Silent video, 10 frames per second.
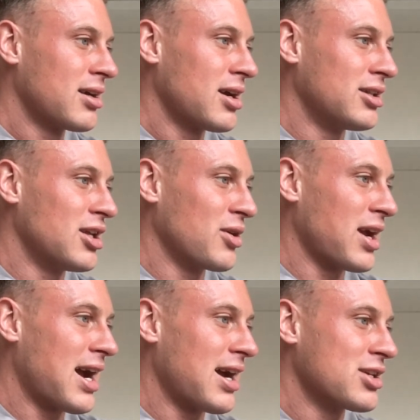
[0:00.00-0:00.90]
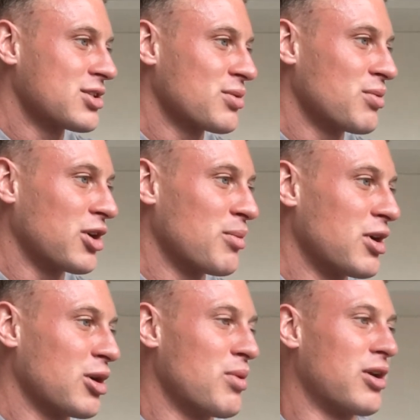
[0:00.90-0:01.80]
Hello, guys. Welcome,
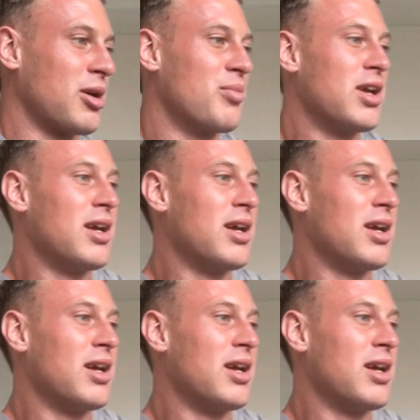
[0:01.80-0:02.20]
welcome, welcome.